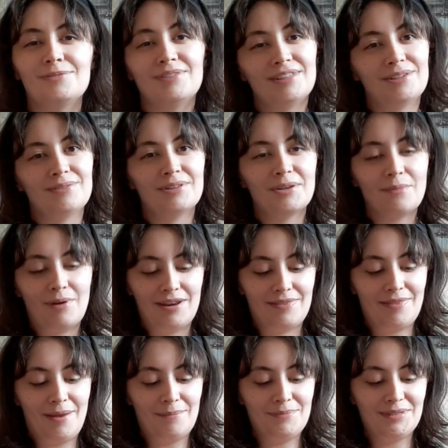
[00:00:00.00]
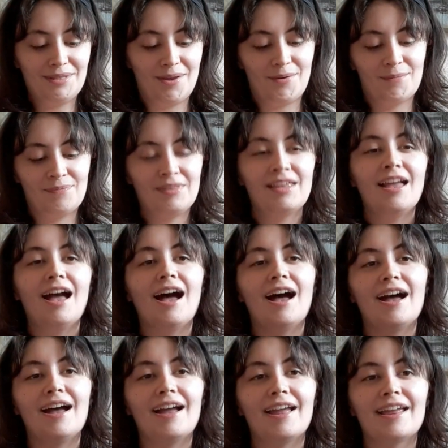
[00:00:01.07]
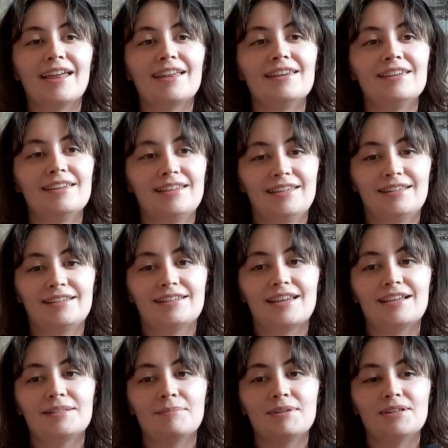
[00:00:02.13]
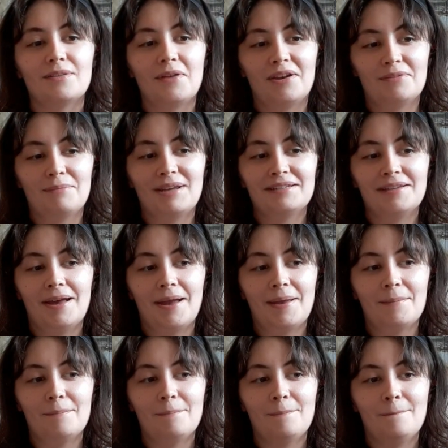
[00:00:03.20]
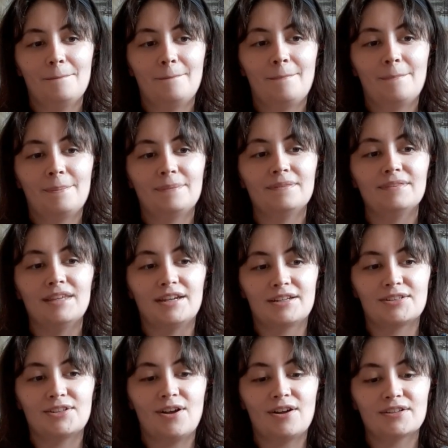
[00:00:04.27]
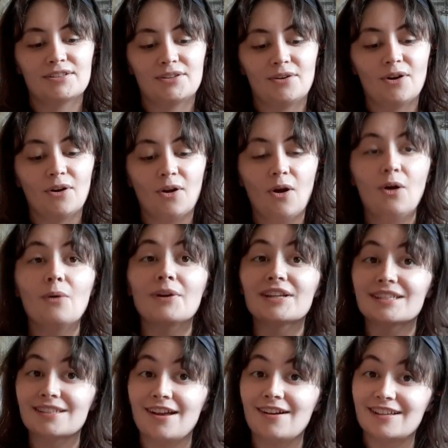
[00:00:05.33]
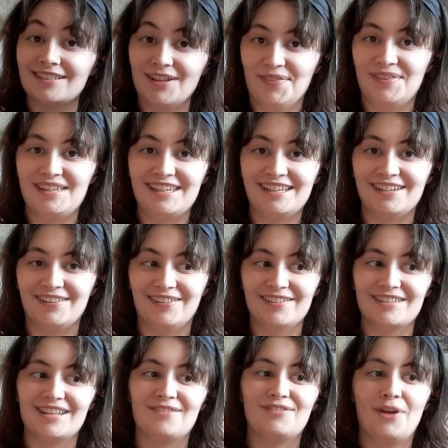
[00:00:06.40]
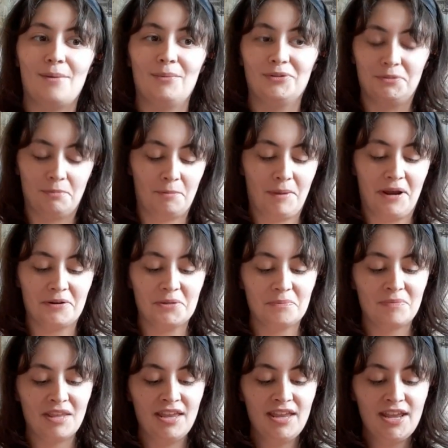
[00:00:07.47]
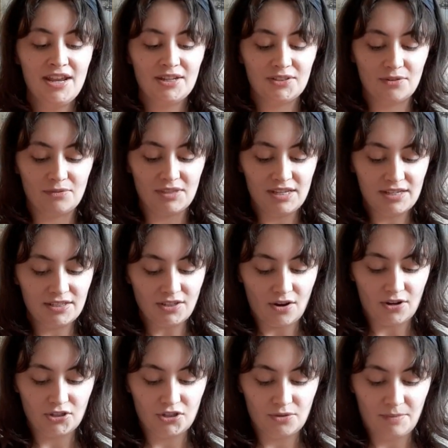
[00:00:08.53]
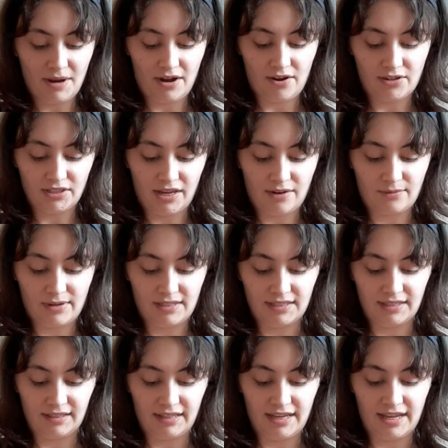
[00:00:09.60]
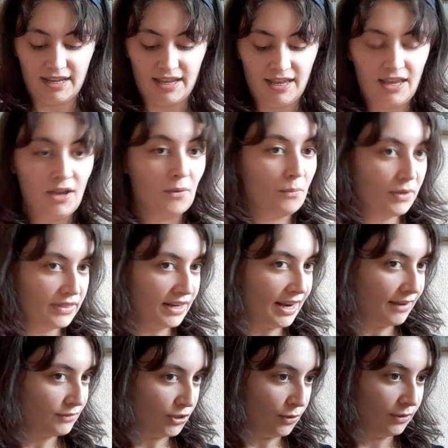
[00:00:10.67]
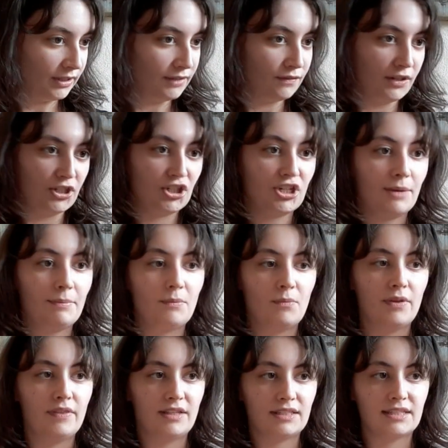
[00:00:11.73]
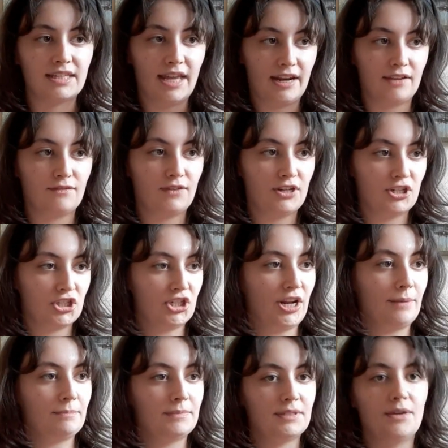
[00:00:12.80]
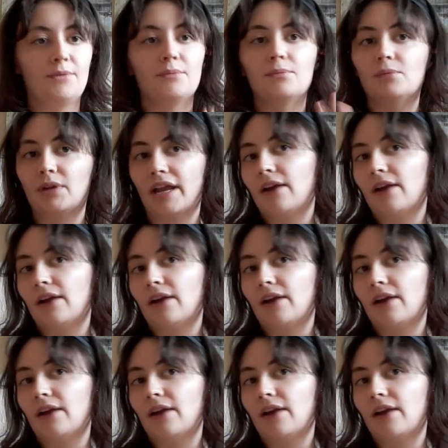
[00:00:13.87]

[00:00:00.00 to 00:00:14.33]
really, really wanted them. So I spend a lot of my time knitting socks. There are always socks on the needles, if not multiple pairs. So these are 2 pairs I recently, one that I have totally finished up and one that's getting finished up. So we'll